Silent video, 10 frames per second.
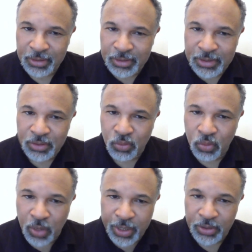This is a
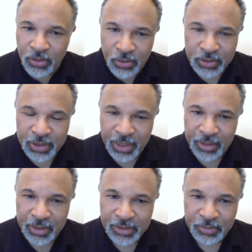white girl
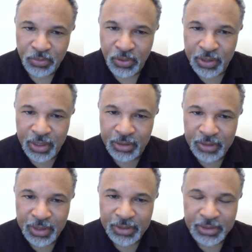saying this to Poitier,
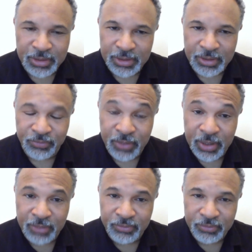
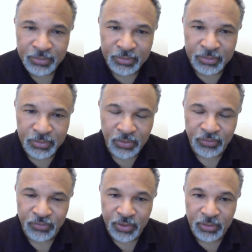1965, on
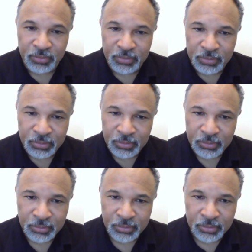film.
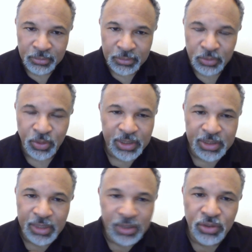It's when he
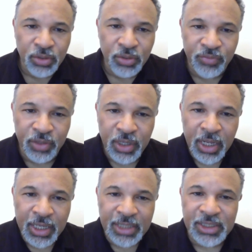says,
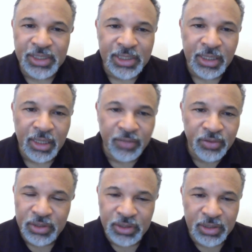she says, "I love you."
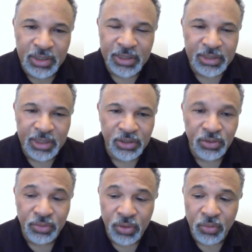He says, "You
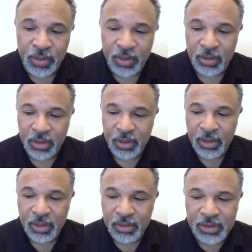don't know me."
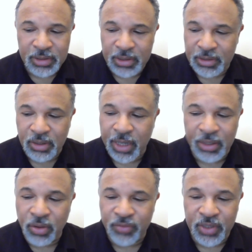She says, "No, I
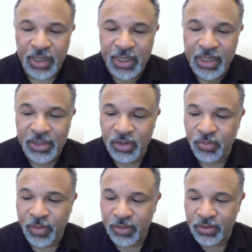know everything I need to know
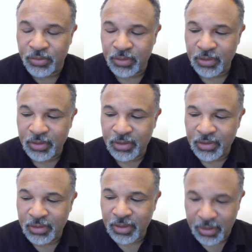about you.
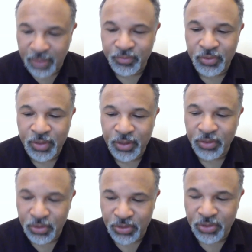I love you. I know
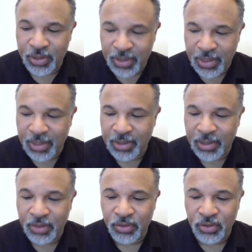you're good and kind. I
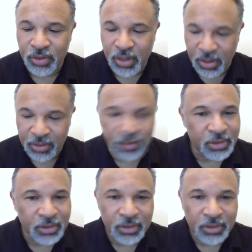know you're colored.